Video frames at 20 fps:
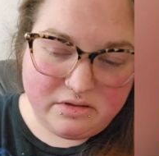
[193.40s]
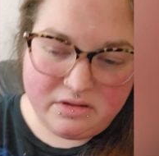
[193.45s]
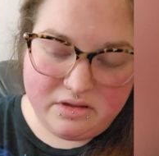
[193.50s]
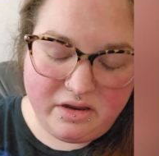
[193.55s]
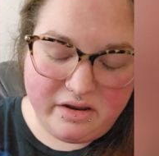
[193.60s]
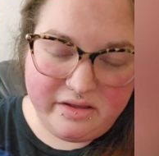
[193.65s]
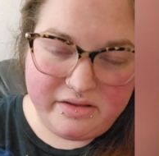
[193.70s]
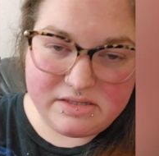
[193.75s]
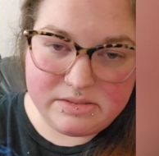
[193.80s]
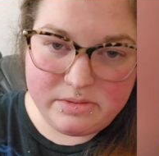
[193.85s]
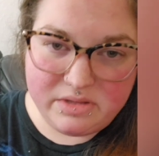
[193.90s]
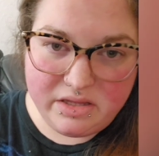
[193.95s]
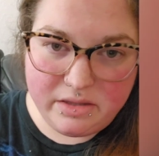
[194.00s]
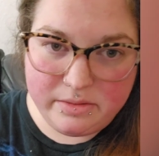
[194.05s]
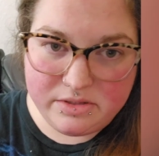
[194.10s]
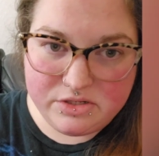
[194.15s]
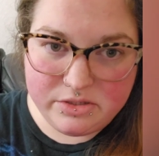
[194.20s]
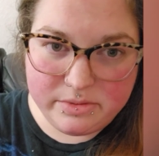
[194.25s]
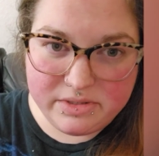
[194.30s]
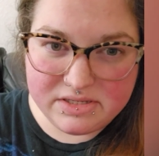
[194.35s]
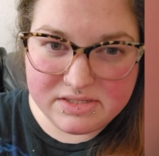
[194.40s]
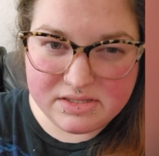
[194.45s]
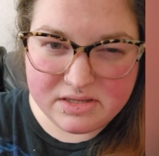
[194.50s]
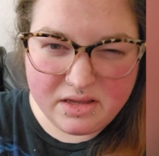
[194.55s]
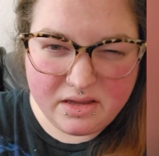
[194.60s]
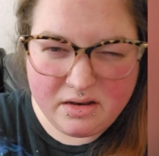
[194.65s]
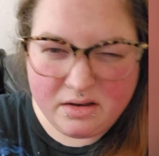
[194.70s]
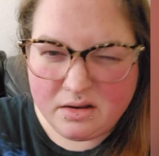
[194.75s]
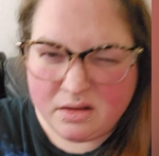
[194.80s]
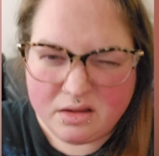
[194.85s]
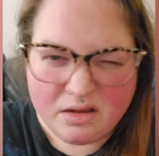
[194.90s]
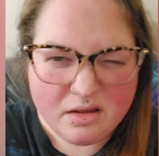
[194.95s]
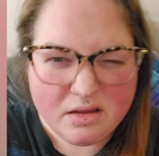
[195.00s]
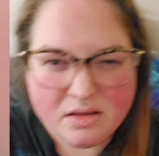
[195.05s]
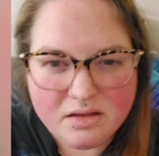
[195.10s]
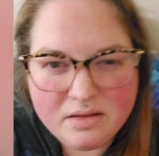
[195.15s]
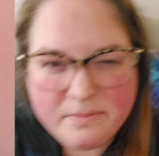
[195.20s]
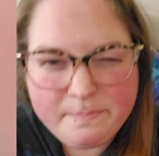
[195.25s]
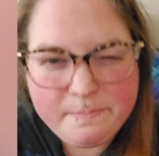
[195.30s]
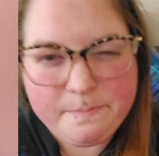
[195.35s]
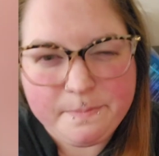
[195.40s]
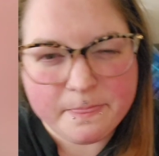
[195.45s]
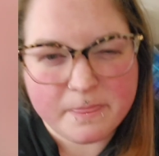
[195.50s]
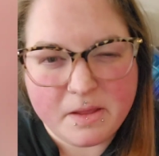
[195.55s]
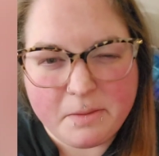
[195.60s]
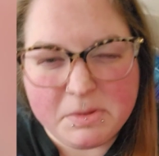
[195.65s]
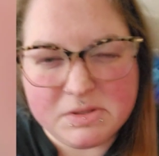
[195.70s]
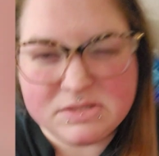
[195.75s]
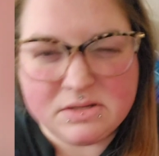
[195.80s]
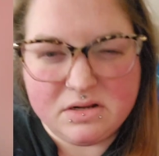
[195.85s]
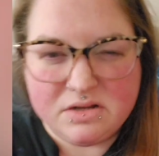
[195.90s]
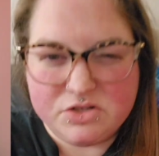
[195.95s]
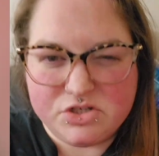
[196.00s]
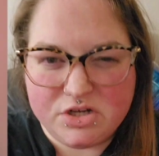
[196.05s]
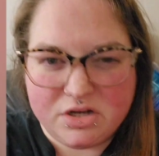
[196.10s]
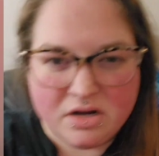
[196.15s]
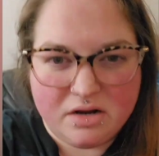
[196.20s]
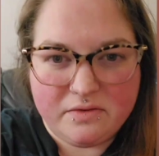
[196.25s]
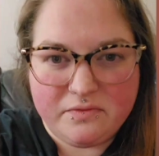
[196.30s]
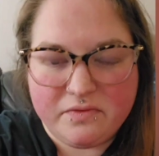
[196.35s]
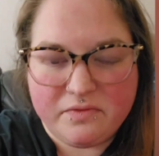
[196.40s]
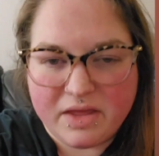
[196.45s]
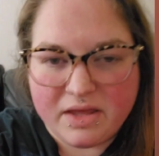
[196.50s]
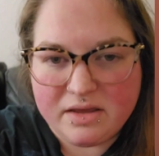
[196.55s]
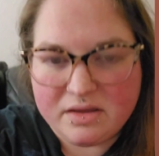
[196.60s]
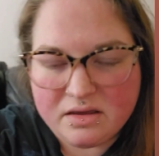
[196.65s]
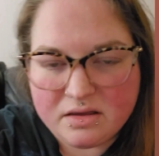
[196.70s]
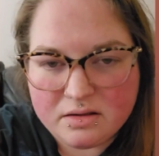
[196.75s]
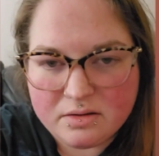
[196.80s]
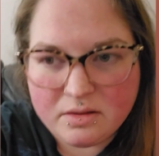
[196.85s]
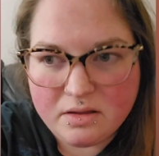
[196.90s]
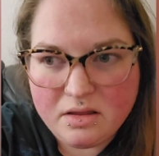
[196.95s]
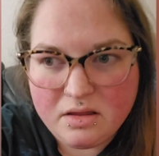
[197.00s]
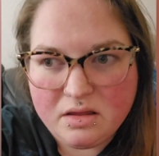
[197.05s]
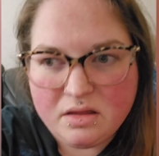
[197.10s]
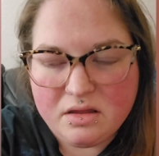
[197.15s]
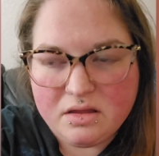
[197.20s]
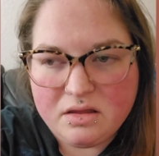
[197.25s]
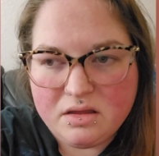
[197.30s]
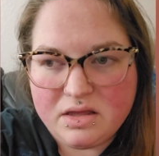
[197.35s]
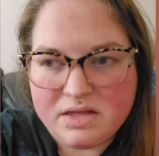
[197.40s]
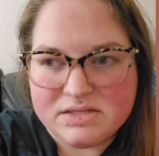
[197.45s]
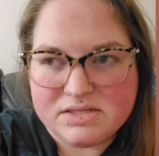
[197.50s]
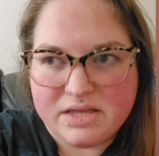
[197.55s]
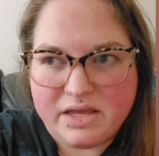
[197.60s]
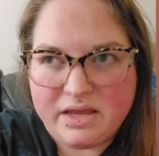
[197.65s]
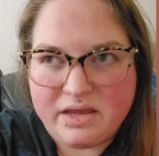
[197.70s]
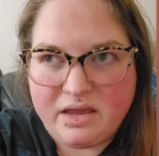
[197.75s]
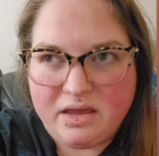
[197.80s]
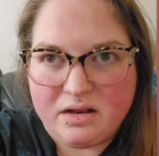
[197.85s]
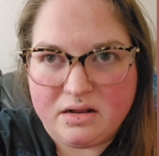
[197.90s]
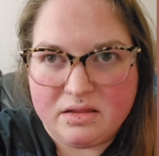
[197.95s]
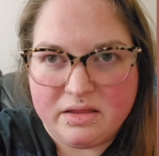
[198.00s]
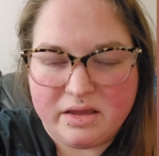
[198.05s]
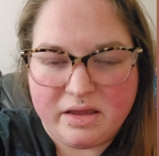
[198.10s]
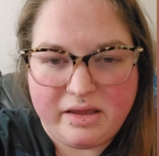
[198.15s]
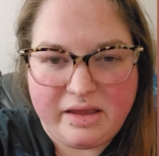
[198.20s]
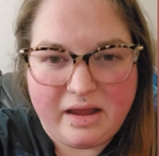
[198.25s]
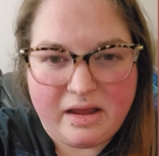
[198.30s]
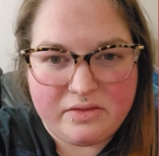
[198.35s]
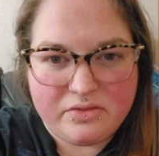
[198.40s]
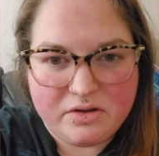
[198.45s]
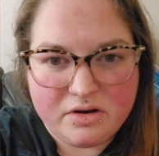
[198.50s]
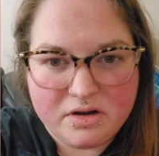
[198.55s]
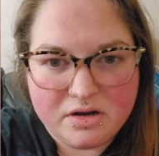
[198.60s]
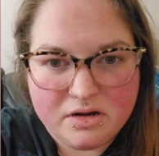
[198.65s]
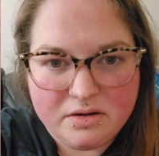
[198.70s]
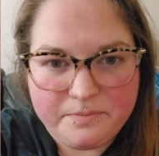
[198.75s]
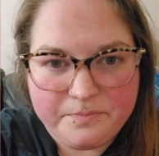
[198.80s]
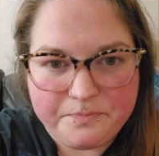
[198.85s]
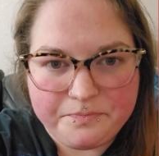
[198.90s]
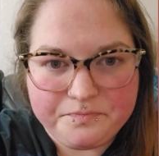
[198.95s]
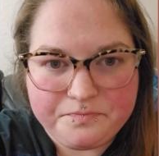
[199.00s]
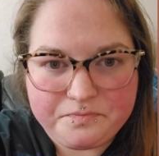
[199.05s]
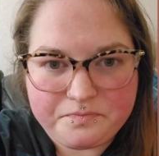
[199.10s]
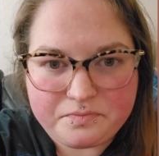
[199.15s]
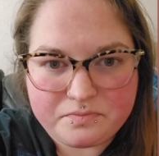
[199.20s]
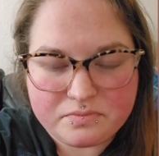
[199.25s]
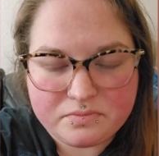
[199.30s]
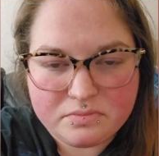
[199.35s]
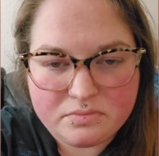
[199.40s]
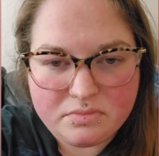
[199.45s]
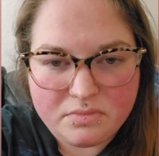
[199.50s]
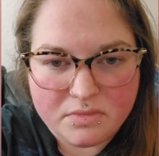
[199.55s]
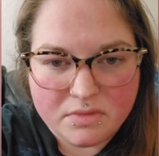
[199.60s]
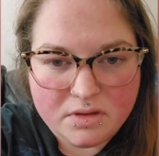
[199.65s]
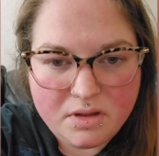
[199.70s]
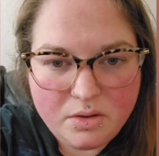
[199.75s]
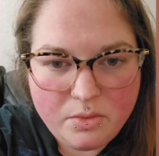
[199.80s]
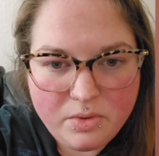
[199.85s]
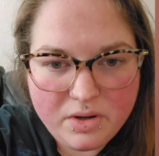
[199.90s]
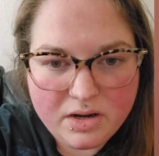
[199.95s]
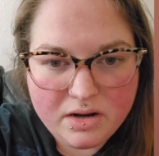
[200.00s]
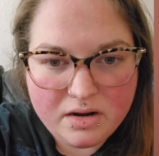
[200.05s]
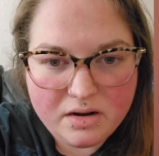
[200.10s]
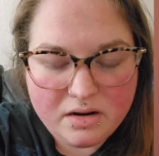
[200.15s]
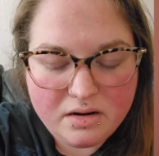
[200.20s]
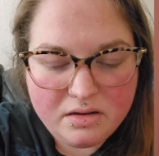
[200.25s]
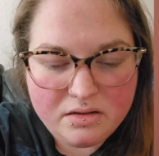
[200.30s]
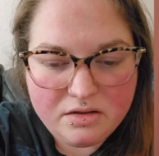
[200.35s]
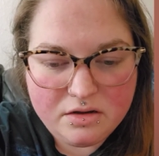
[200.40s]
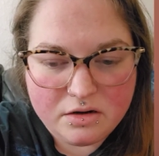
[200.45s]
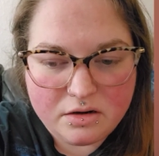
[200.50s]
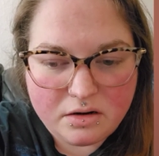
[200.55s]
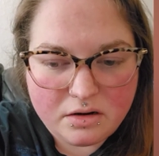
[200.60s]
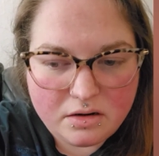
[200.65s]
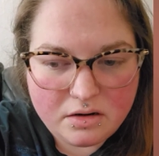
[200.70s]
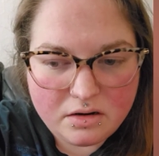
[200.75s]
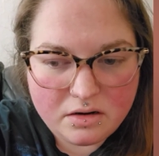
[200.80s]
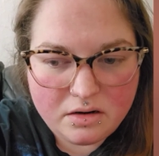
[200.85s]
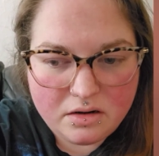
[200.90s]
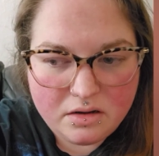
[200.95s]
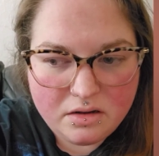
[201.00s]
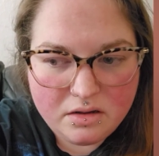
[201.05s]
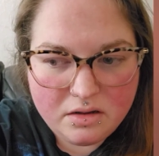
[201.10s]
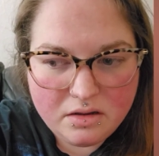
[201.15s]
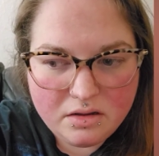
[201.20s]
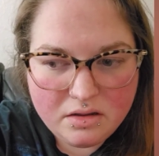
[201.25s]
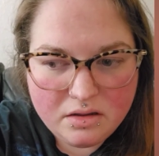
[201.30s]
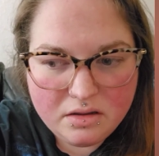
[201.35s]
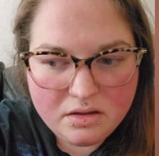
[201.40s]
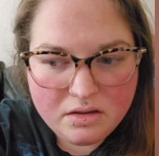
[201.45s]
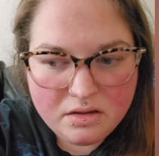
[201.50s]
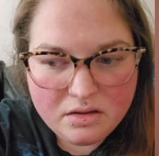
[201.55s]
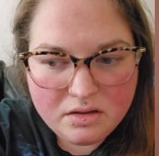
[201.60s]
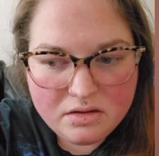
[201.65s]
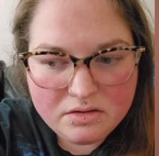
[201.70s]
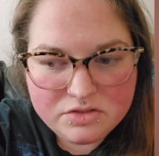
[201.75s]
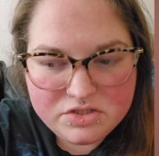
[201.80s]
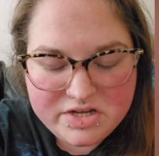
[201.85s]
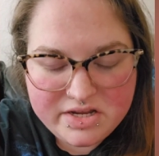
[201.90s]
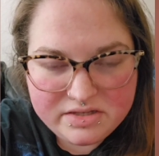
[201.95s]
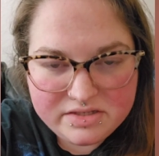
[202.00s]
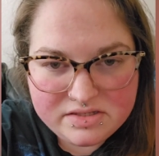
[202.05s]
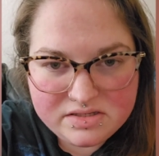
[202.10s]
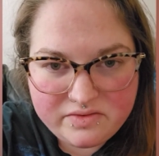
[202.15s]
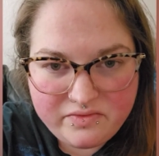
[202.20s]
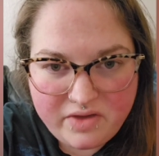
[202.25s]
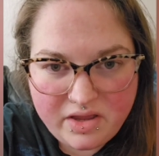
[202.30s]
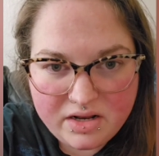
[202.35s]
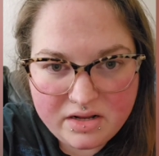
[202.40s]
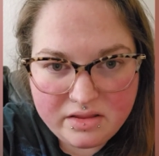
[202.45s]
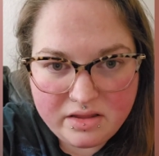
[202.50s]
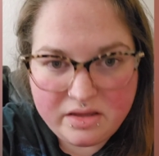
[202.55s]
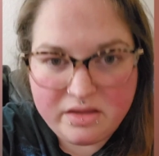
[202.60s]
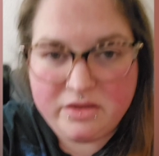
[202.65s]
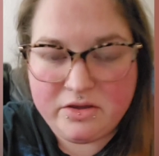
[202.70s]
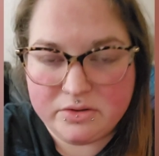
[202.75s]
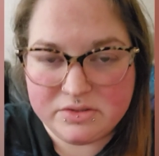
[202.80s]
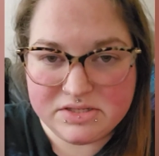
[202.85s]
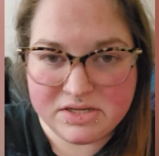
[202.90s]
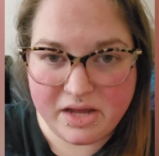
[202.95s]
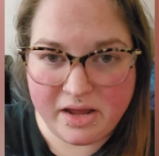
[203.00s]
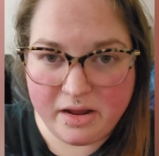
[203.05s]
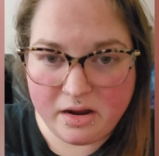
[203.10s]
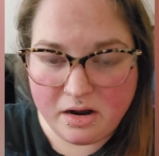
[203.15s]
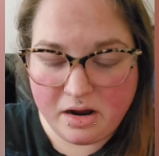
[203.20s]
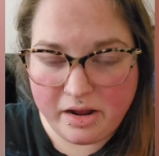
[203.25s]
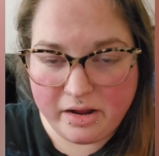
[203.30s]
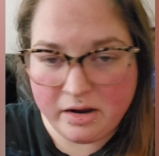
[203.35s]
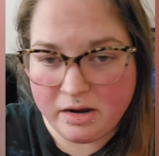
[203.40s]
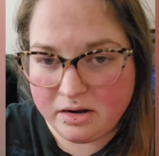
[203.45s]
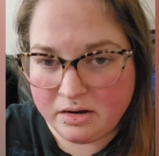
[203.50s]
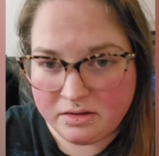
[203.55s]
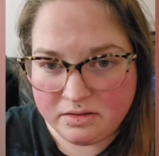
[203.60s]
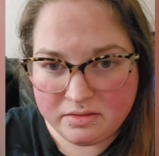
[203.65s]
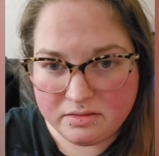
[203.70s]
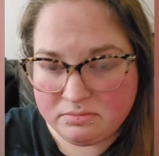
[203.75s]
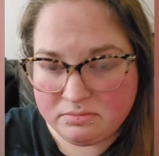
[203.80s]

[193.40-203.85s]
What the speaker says: kind of gives me the heebie-jeebies. And I'm also not sure if like it's like kind of like a catheter where your chances of getting like a UTI are higher.